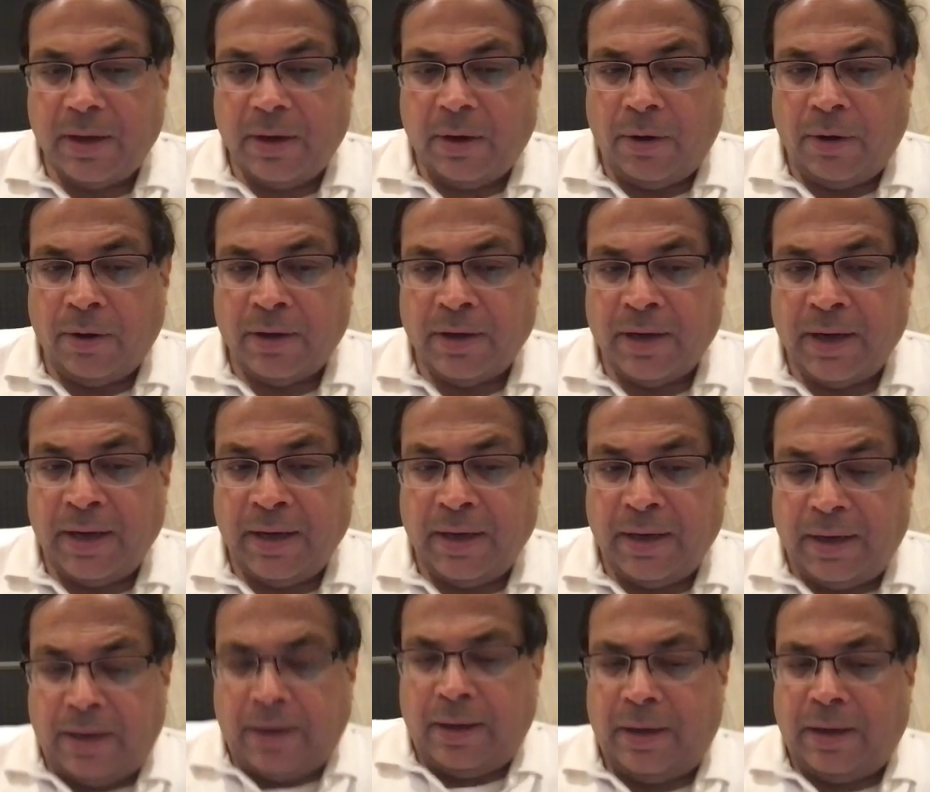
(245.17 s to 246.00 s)
Online
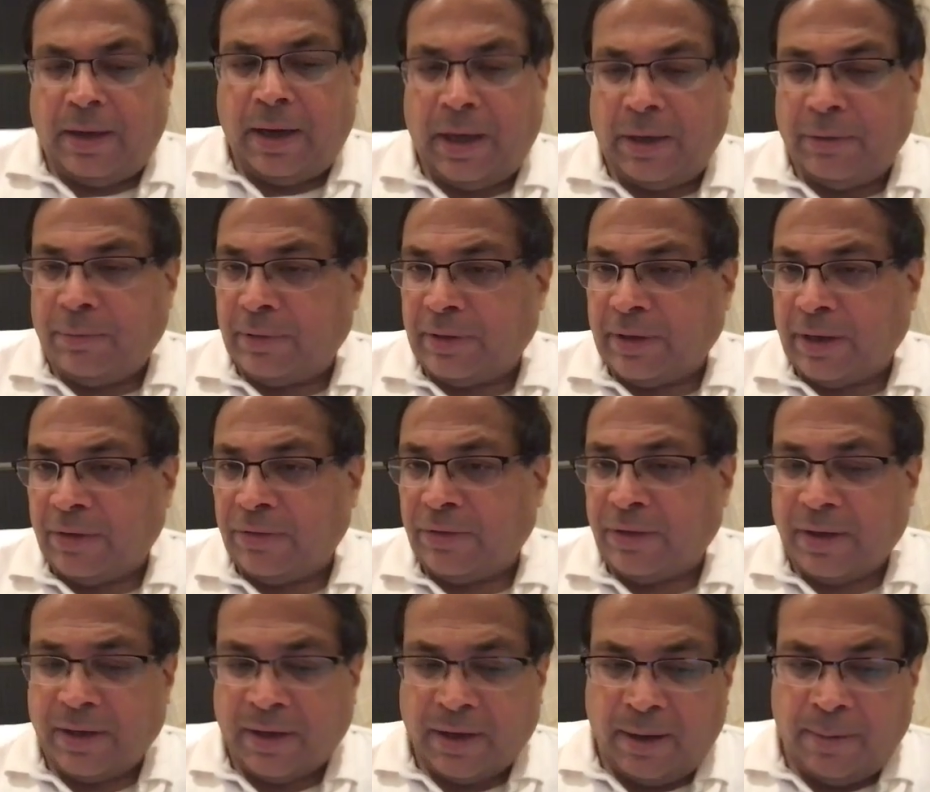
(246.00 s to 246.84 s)

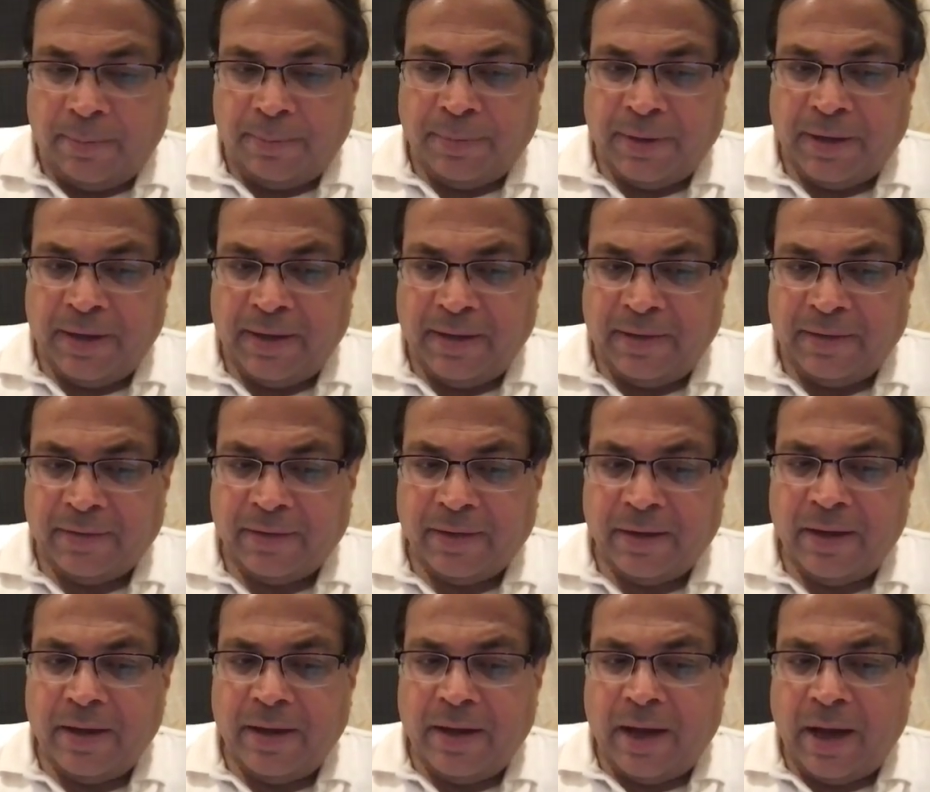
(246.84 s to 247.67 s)
advertising companies
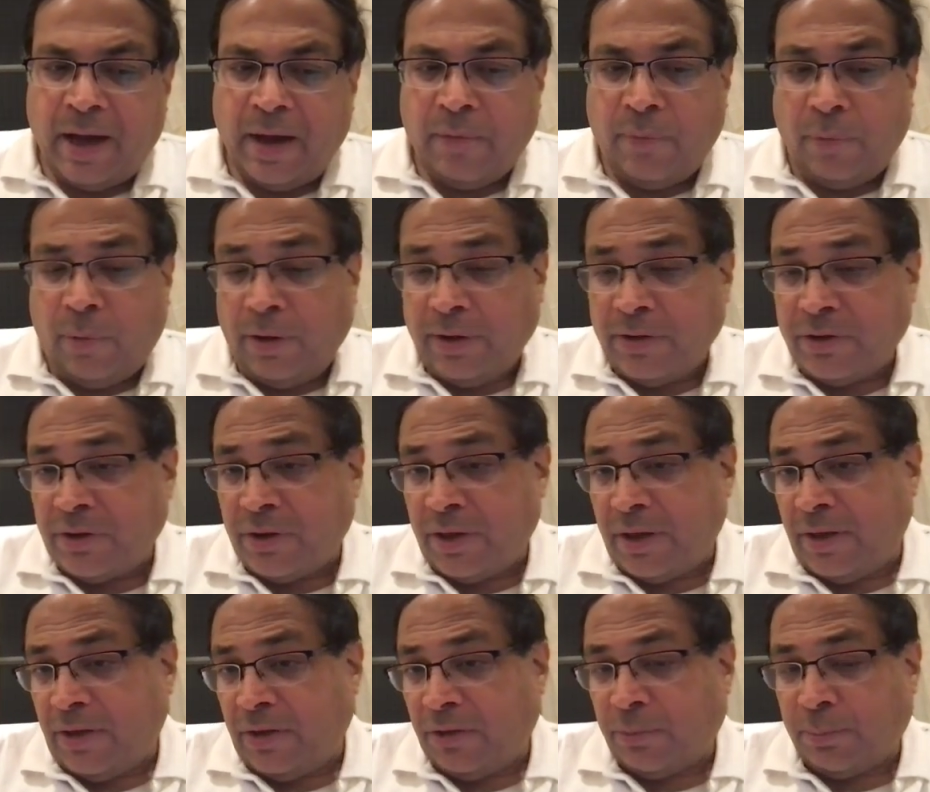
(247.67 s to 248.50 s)
have voiced
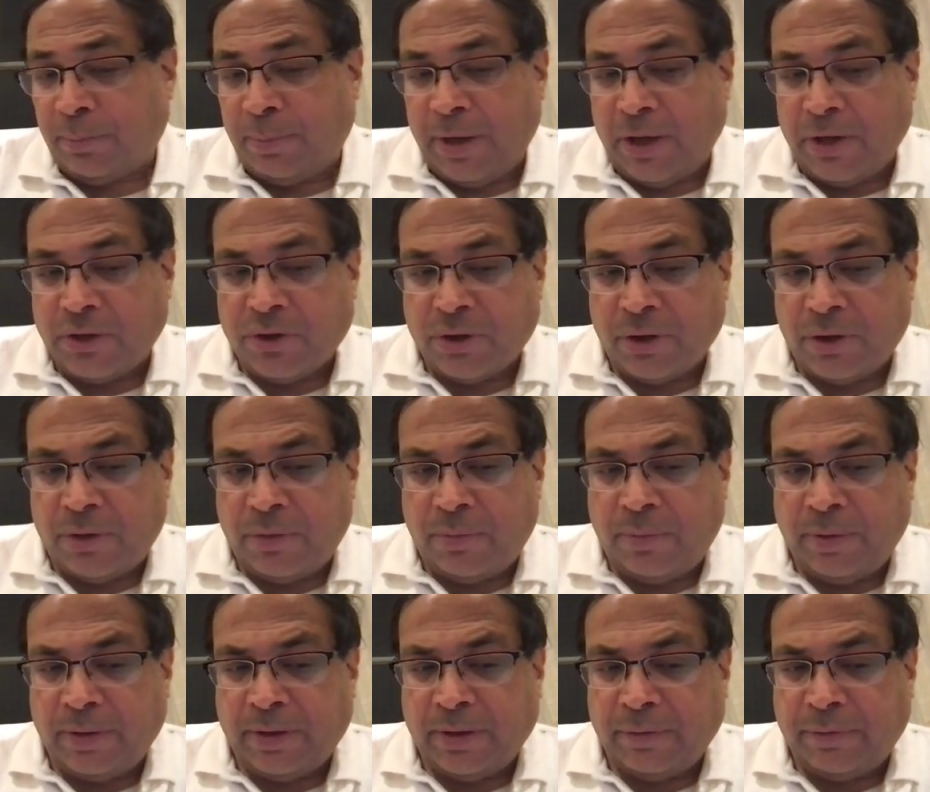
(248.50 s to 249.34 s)
their displeasure
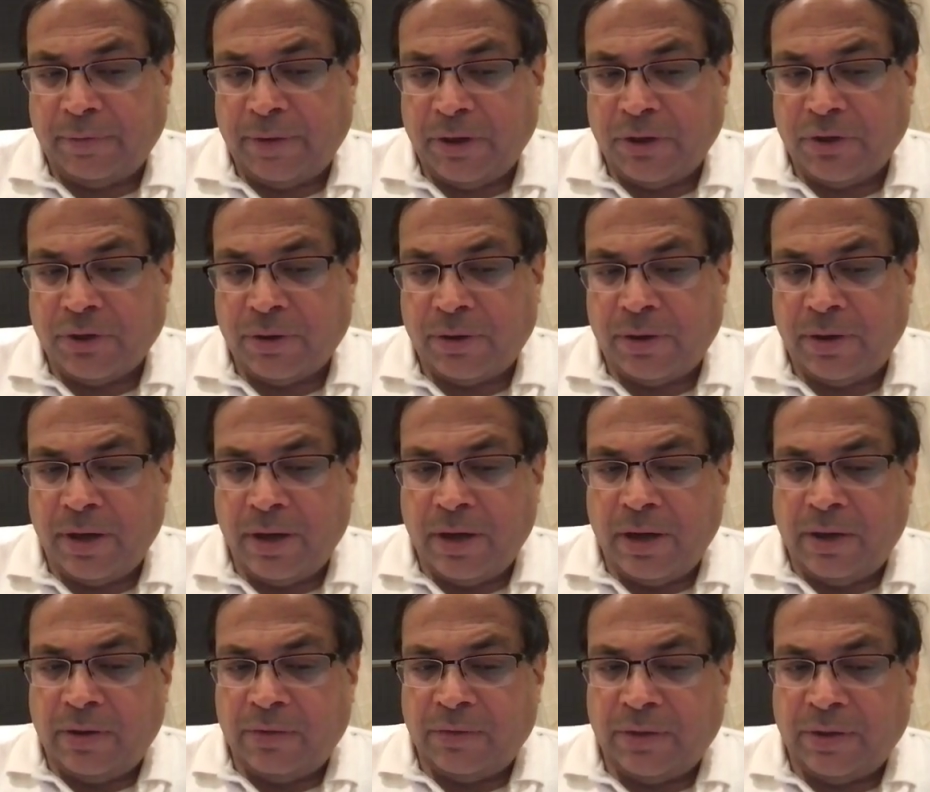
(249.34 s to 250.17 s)
with the feature
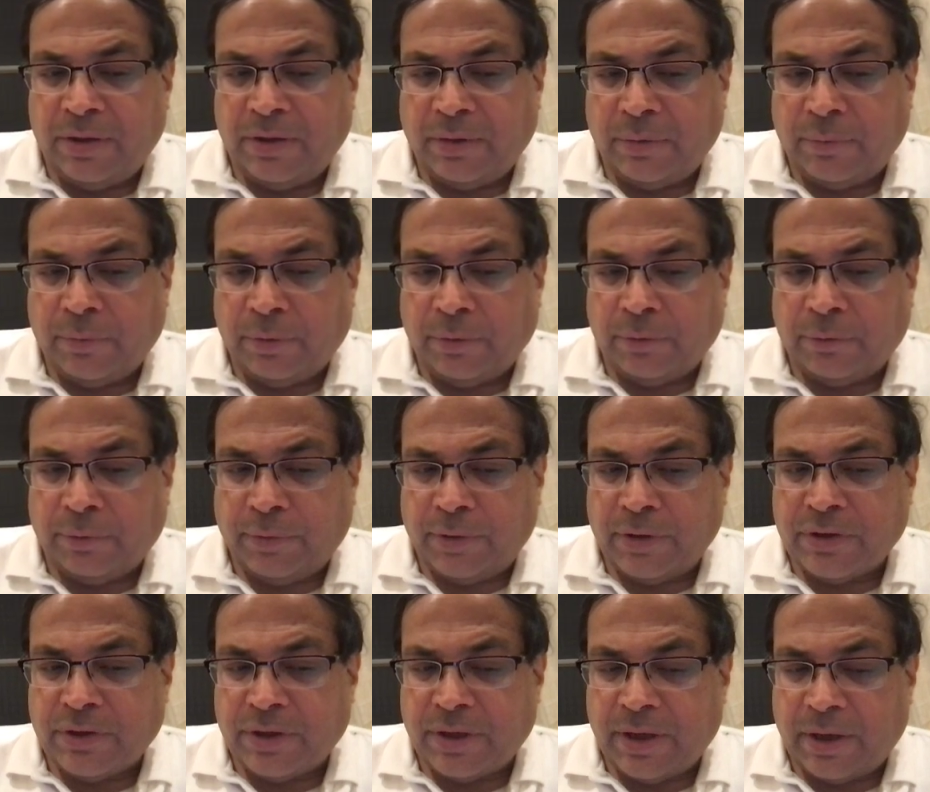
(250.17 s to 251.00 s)
since it was
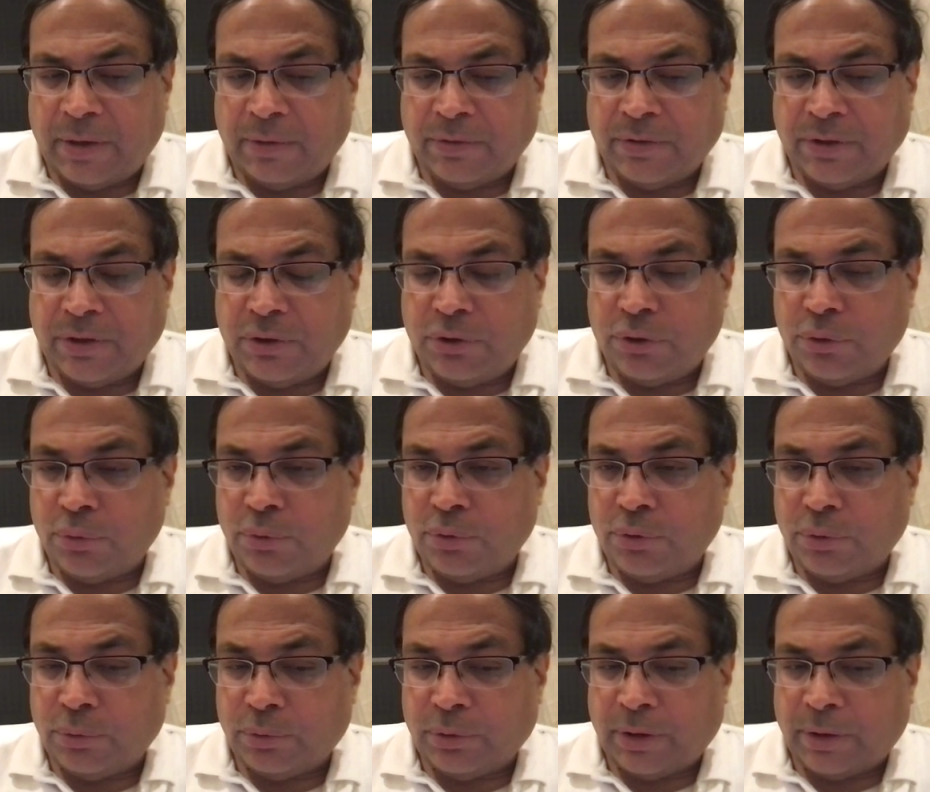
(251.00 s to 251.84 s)
first announced in
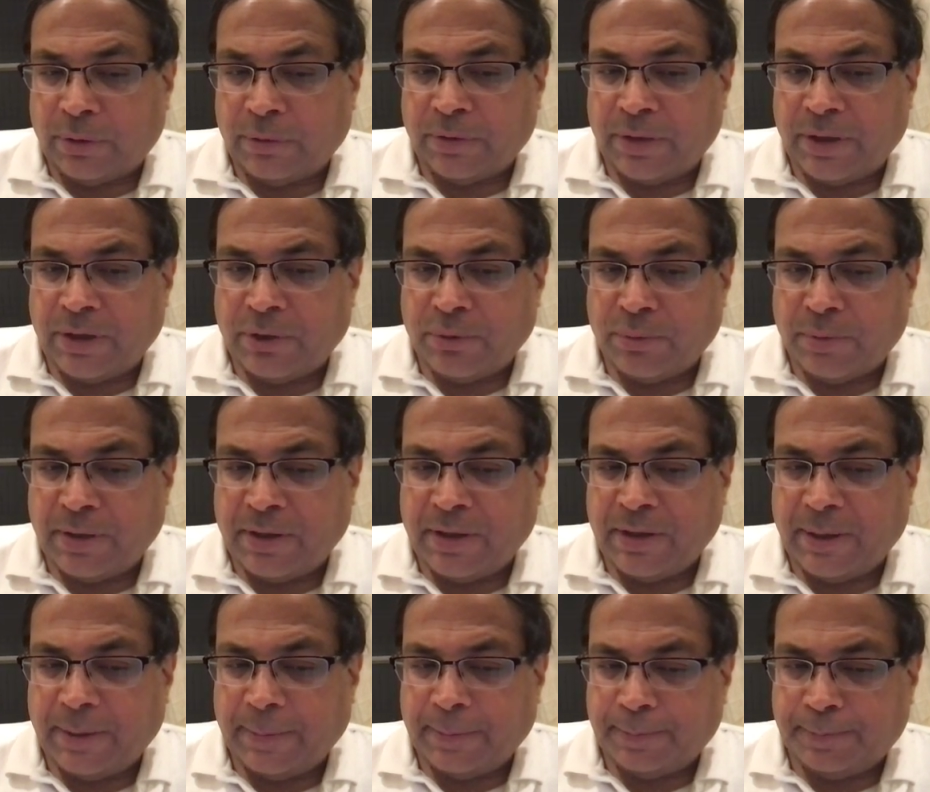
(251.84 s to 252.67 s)
June
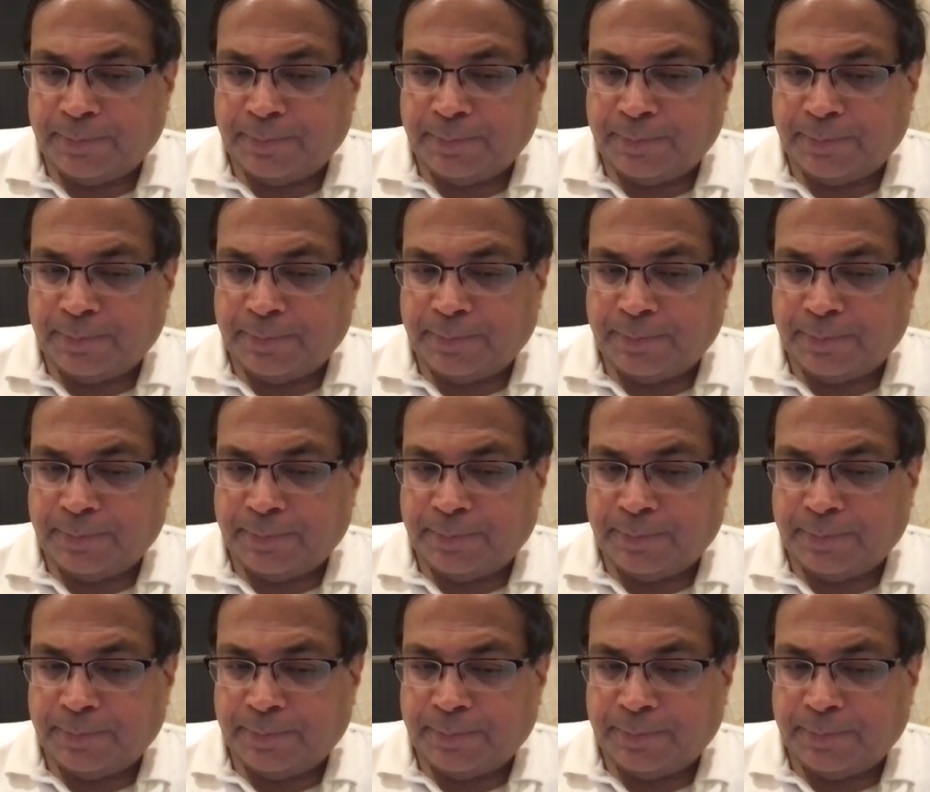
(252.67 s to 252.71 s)
2020.